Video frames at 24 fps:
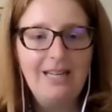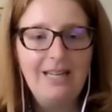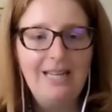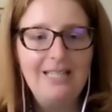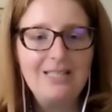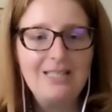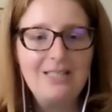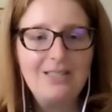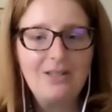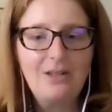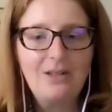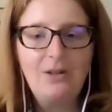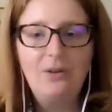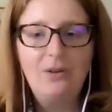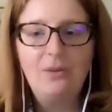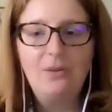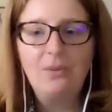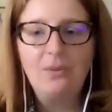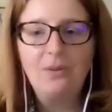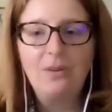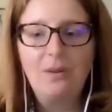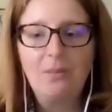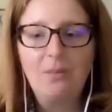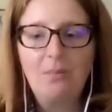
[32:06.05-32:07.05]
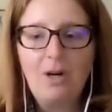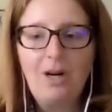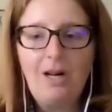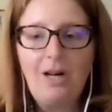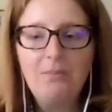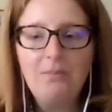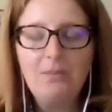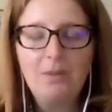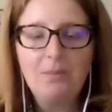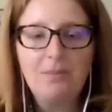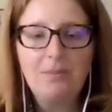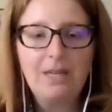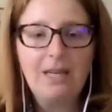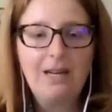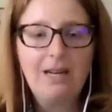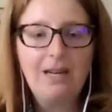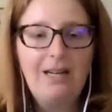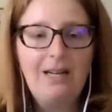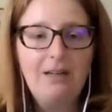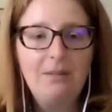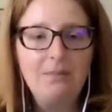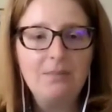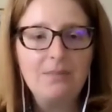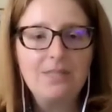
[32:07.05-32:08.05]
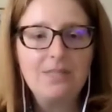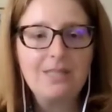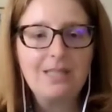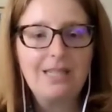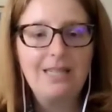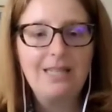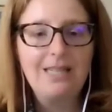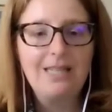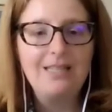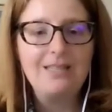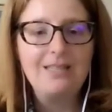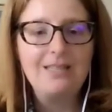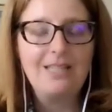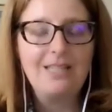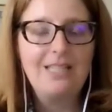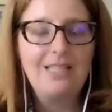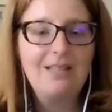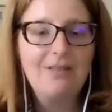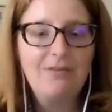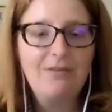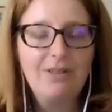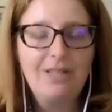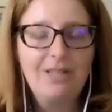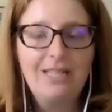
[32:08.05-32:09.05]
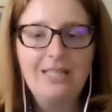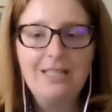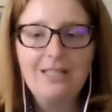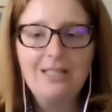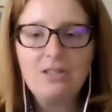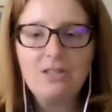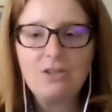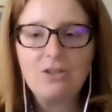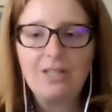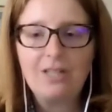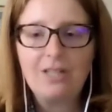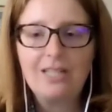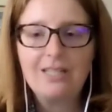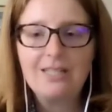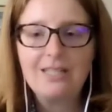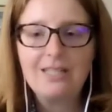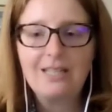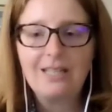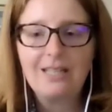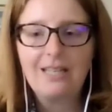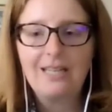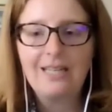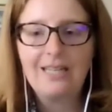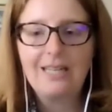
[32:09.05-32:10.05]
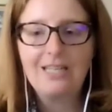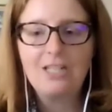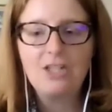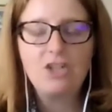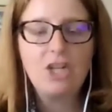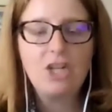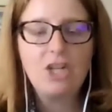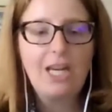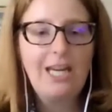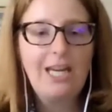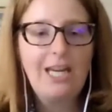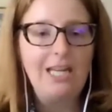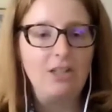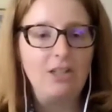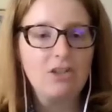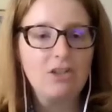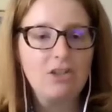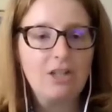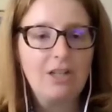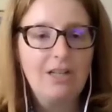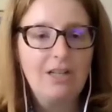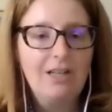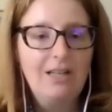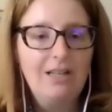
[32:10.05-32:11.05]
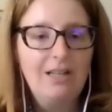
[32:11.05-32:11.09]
And so the problem becomes is in different industries, it, it can change.